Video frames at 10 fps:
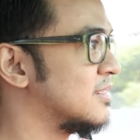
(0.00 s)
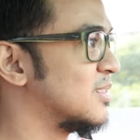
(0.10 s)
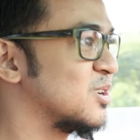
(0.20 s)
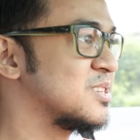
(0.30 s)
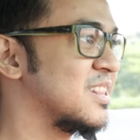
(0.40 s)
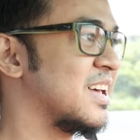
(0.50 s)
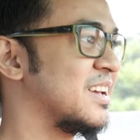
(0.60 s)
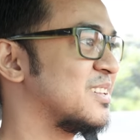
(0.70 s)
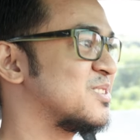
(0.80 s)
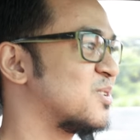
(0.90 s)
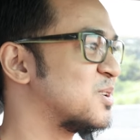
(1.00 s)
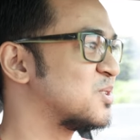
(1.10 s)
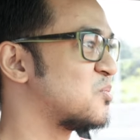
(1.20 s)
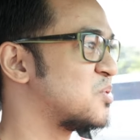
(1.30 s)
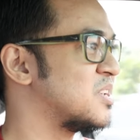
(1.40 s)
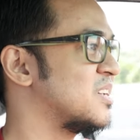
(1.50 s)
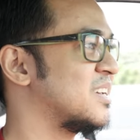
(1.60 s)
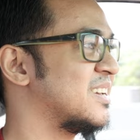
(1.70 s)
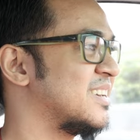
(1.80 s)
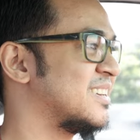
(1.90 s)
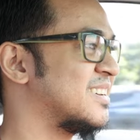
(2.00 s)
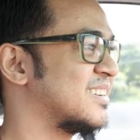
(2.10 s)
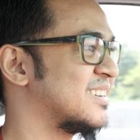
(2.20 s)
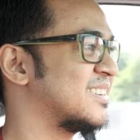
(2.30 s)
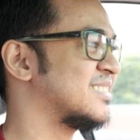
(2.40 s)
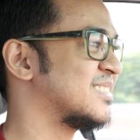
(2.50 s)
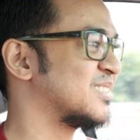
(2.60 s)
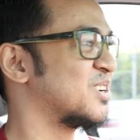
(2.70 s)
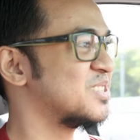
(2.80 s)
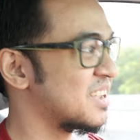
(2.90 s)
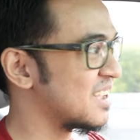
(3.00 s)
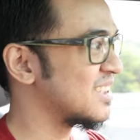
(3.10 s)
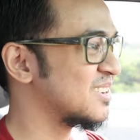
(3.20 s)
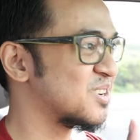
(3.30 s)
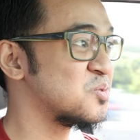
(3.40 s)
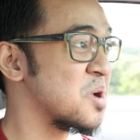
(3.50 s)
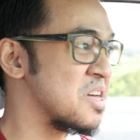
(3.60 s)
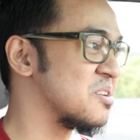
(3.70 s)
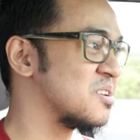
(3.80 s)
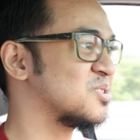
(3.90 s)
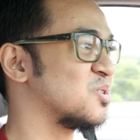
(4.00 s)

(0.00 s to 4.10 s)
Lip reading: Looks like it's going to be a good day, good weather.